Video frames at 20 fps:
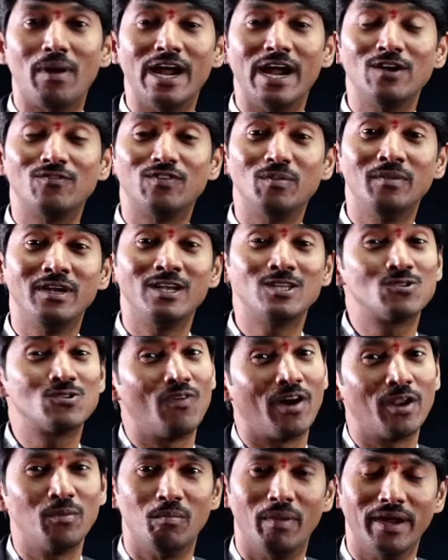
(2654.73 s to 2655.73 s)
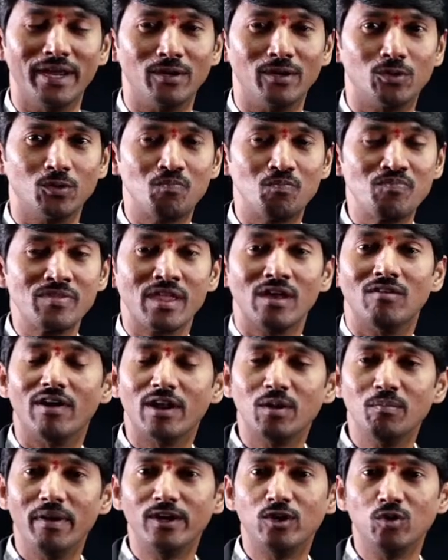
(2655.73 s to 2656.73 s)
0.5 means 1/2.
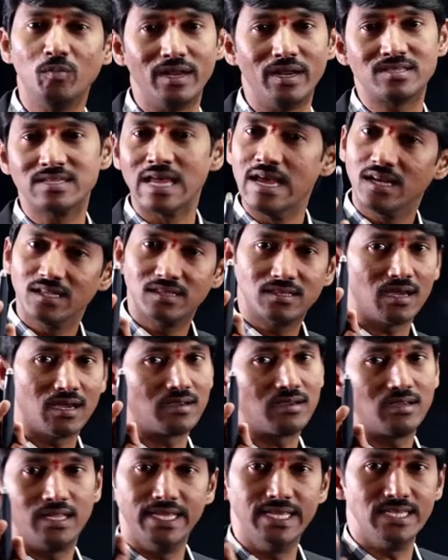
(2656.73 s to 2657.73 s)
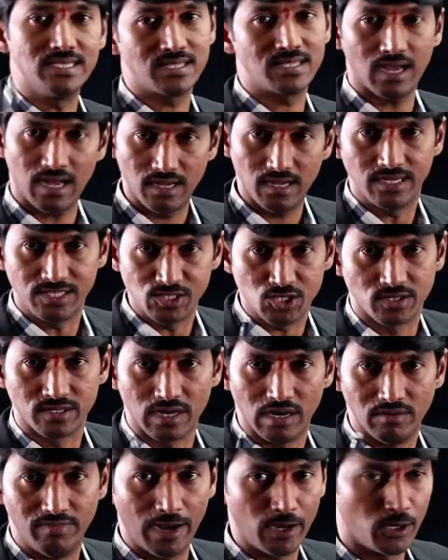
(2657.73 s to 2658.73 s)
1/2 means 30 is the
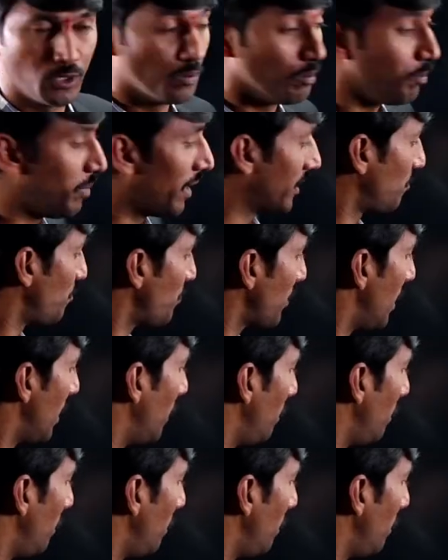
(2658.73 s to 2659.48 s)
general value. But